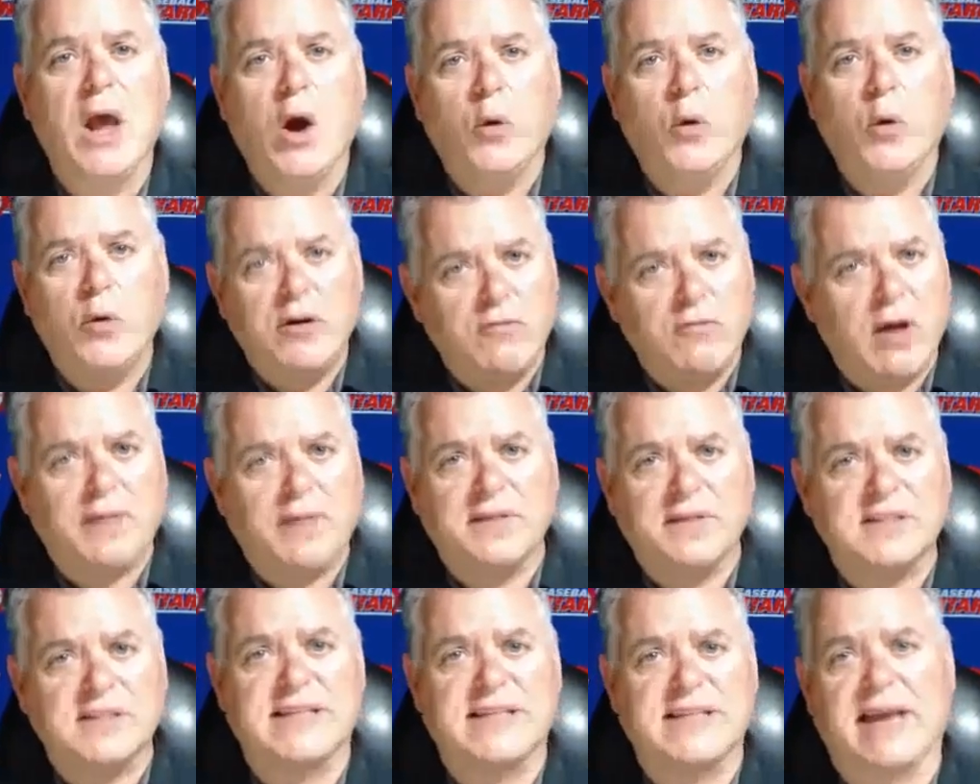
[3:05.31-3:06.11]
We run
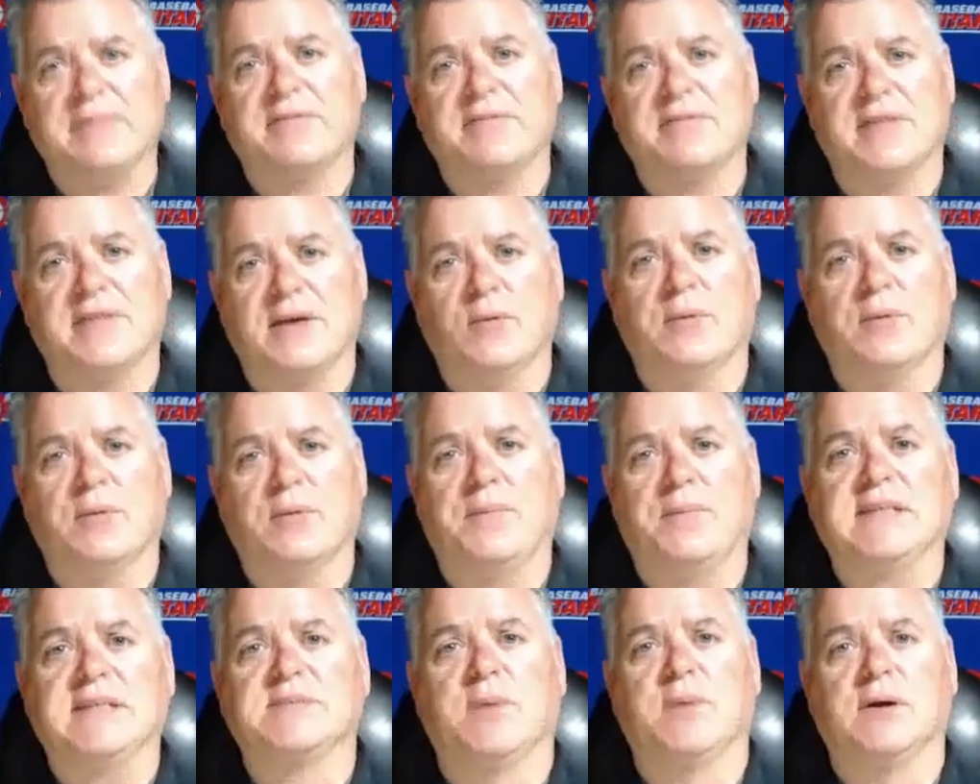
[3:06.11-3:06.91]
the same thing with
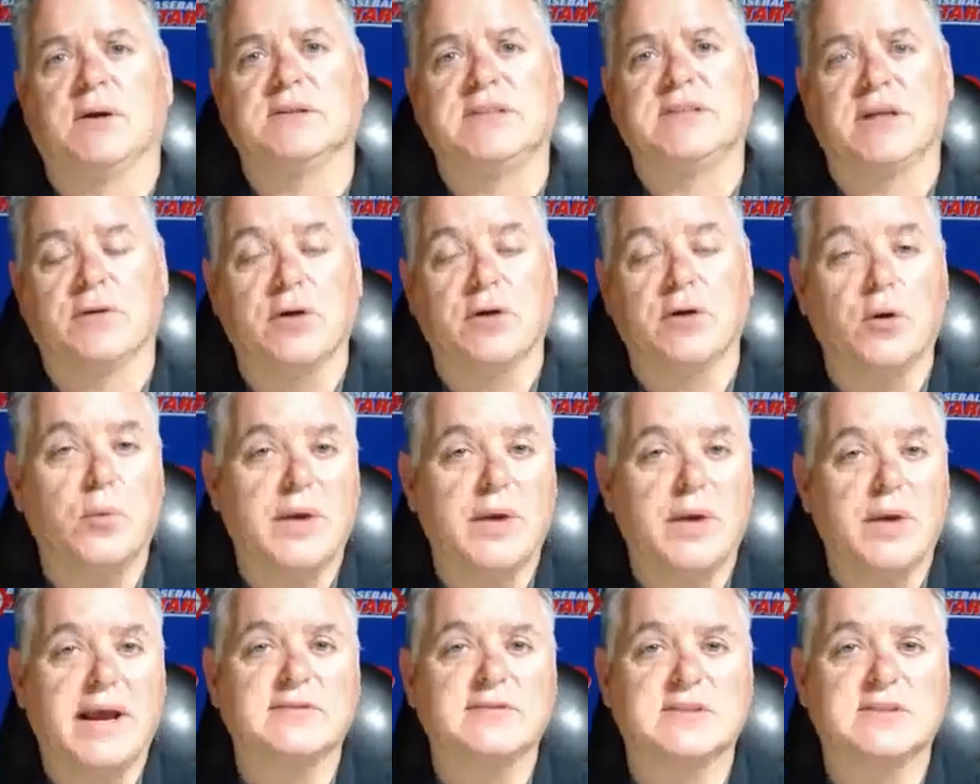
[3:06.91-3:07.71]
Baseball Ontario.
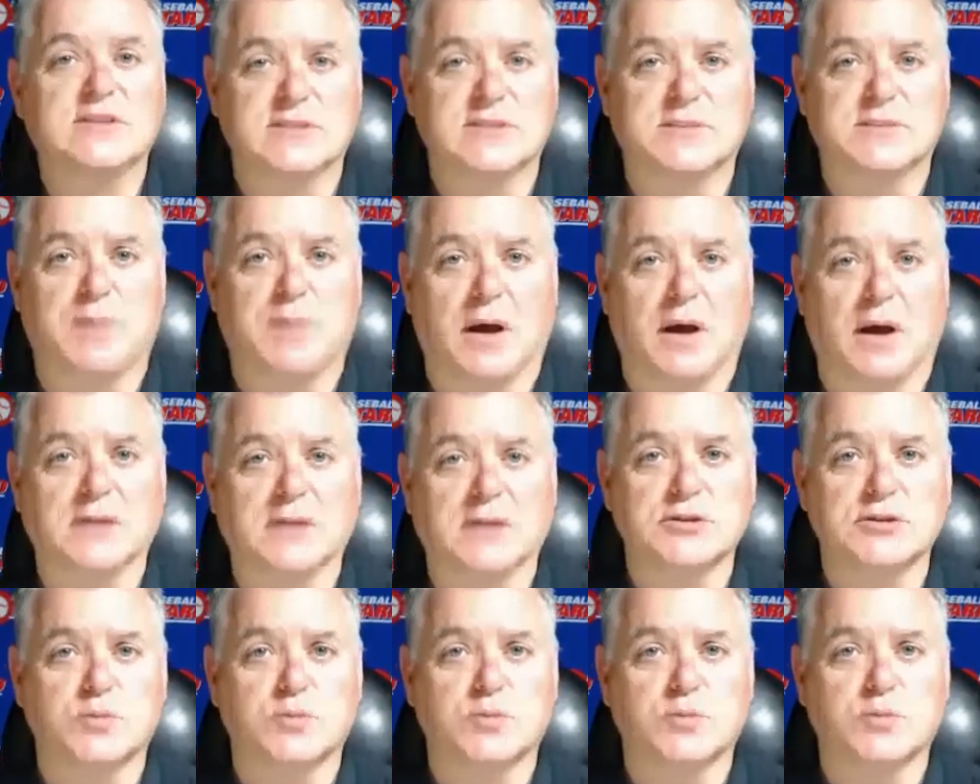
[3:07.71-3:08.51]
We have some
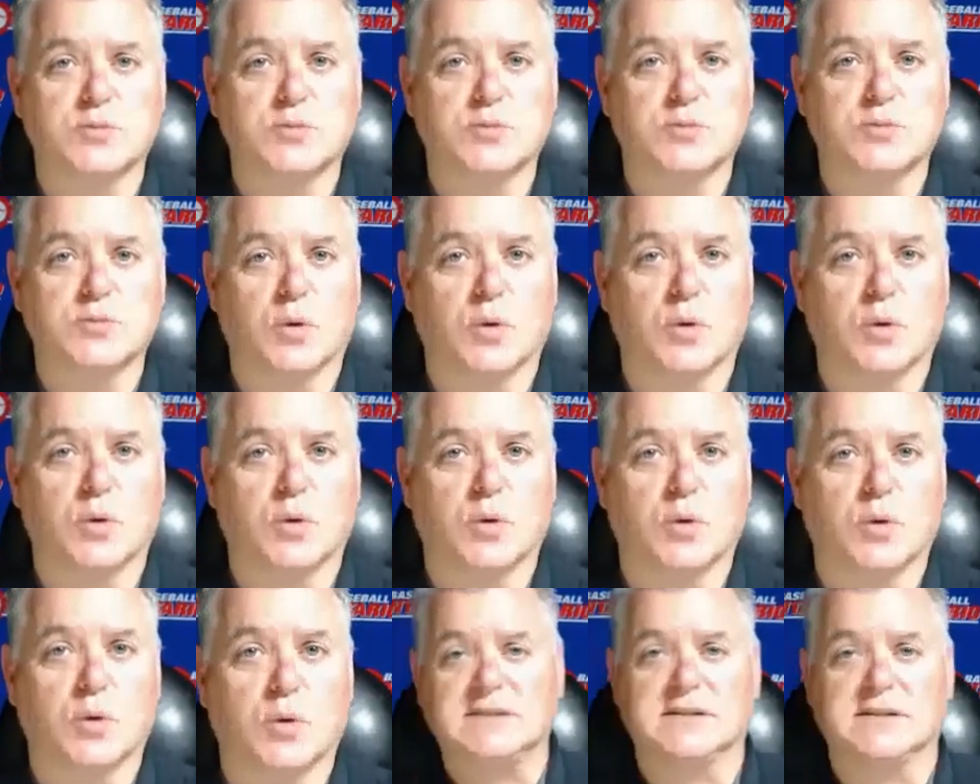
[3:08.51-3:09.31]
sponsors where we're going to
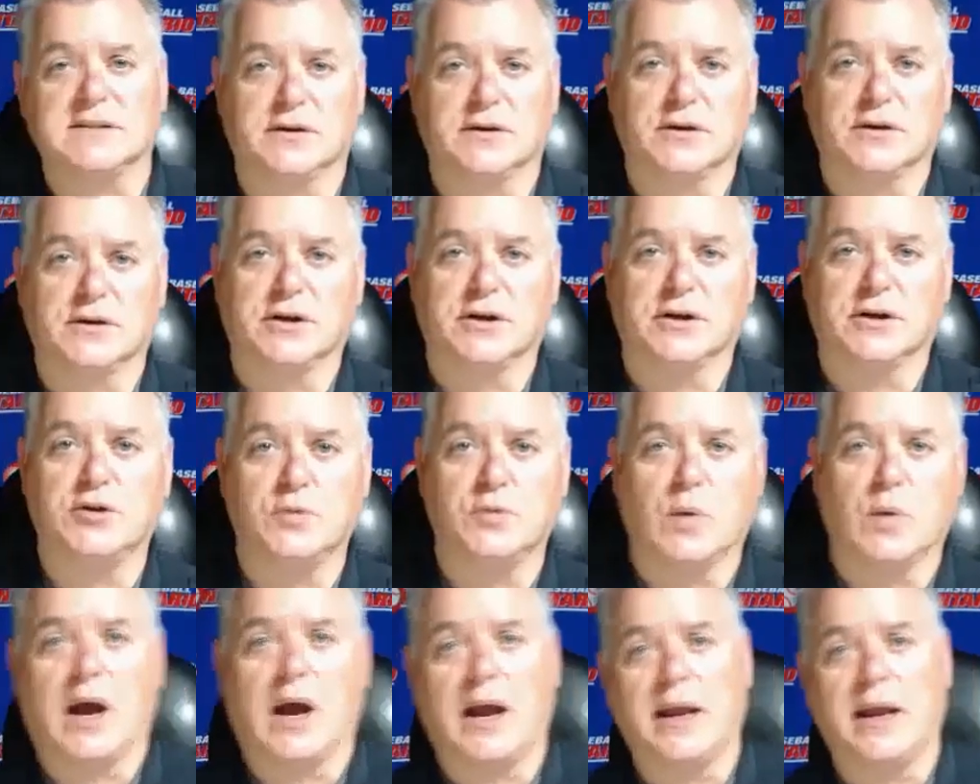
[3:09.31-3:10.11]
do X and they're going to do
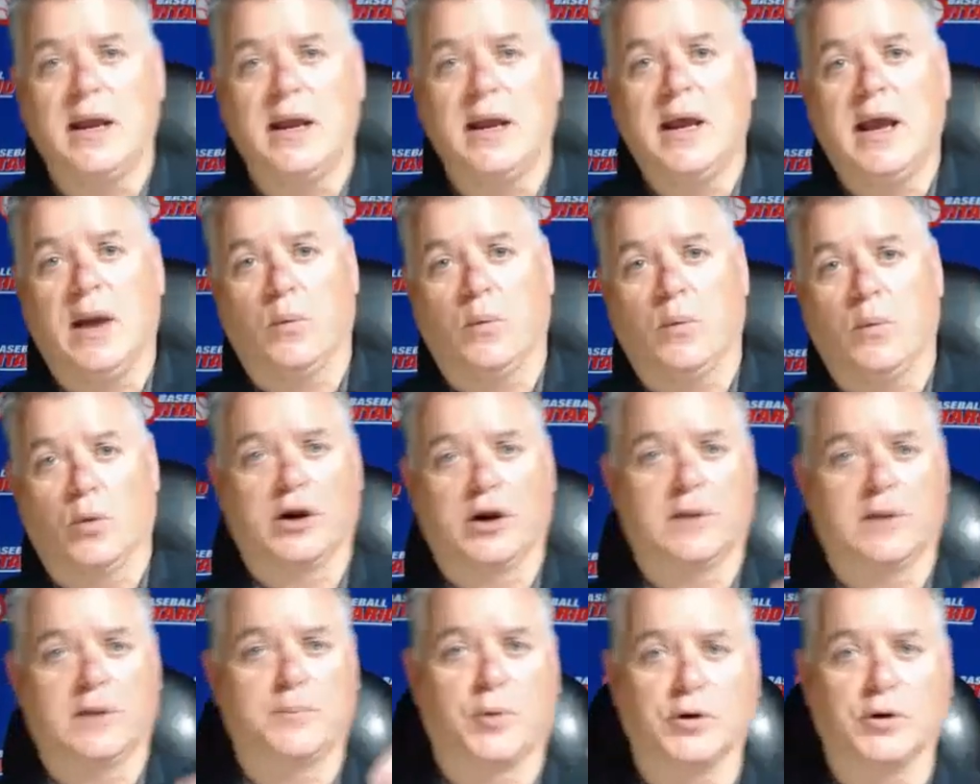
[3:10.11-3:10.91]
Y, and we're
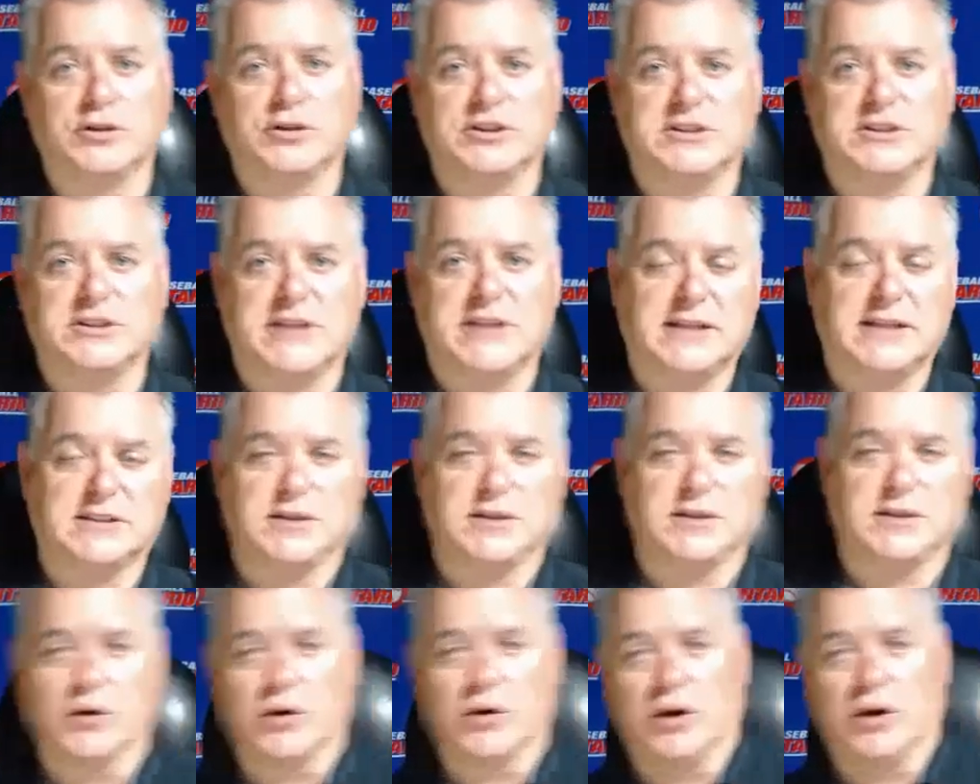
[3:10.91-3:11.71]
going to purchase X
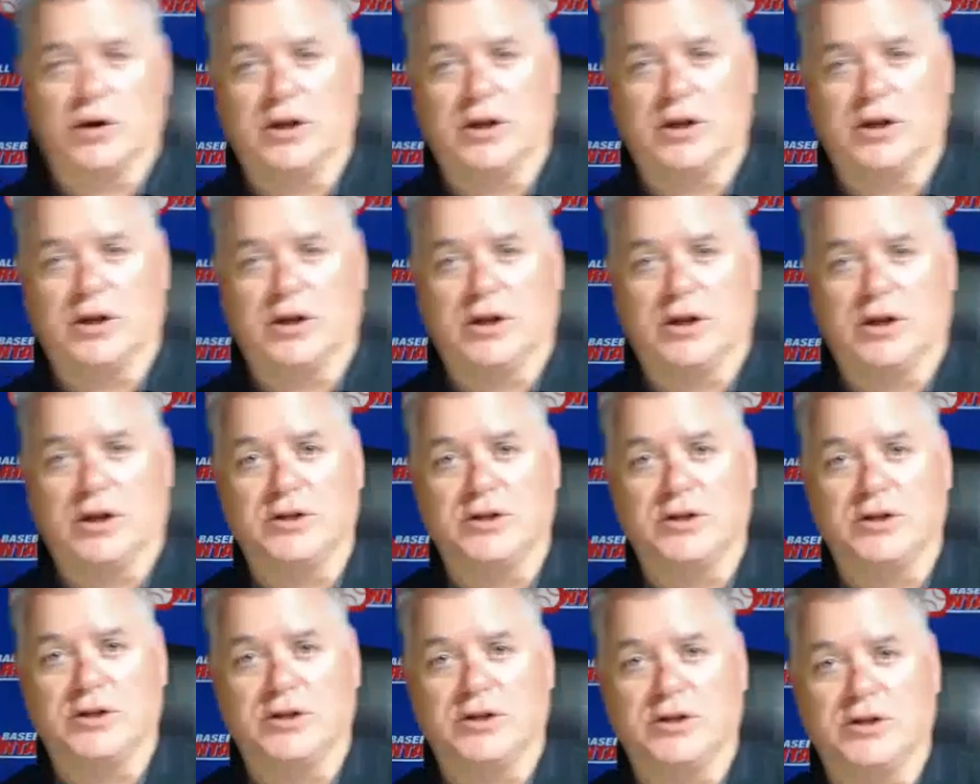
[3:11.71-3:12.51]
and they're going to do,
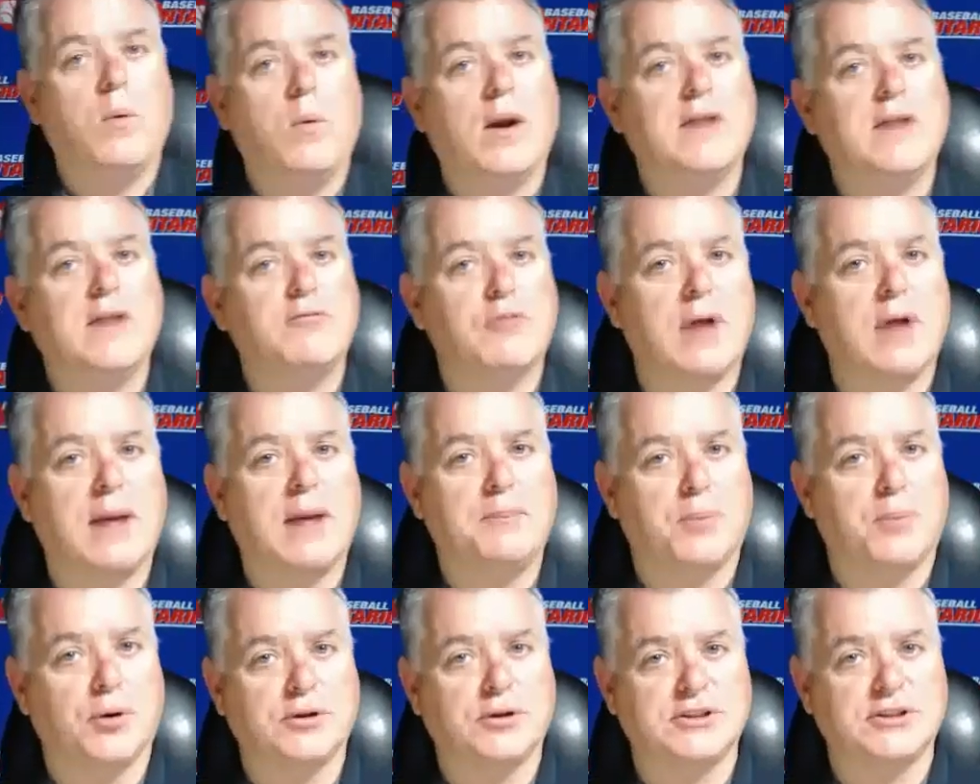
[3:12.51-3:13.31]
well, what if we're
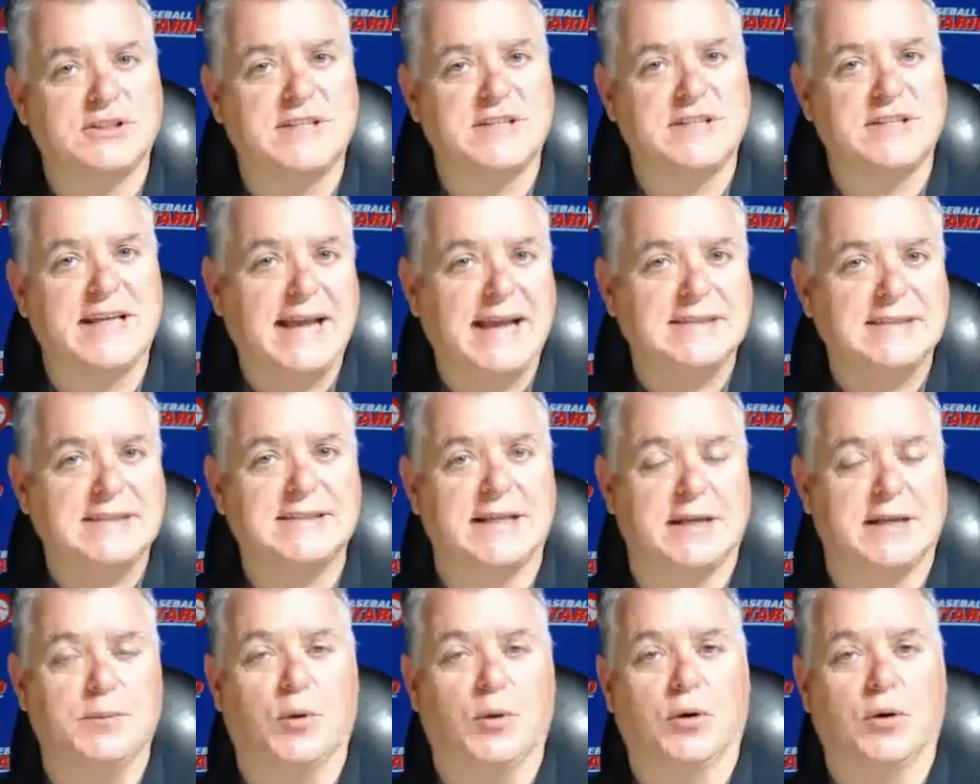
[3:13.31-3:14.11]
not purchasing X
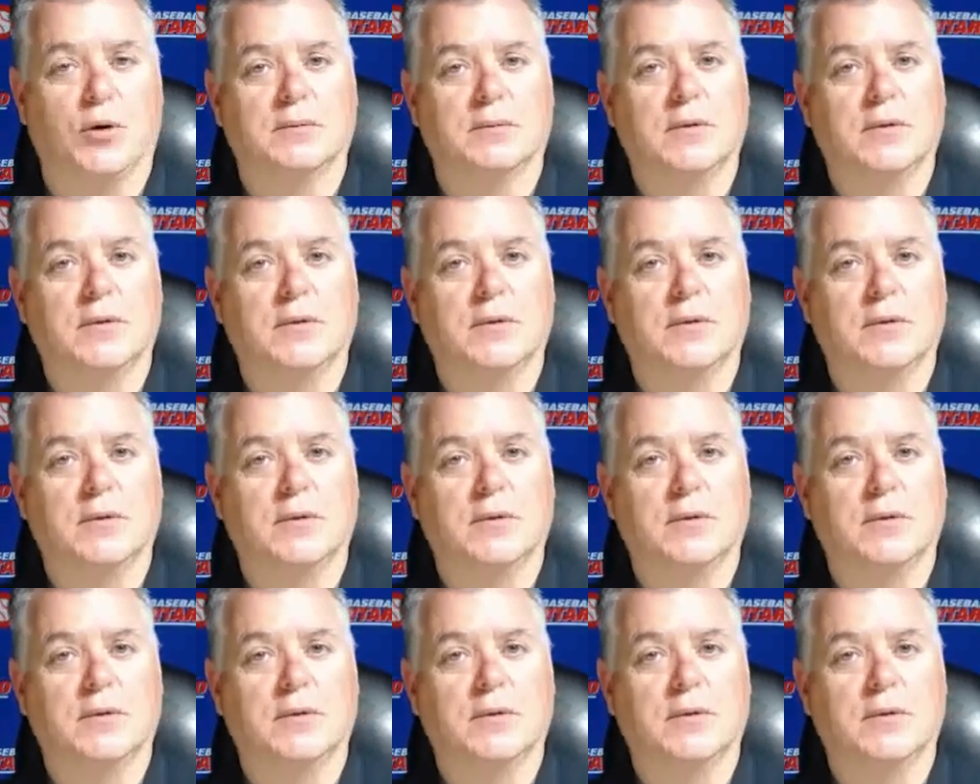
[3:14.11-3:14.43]
anymore?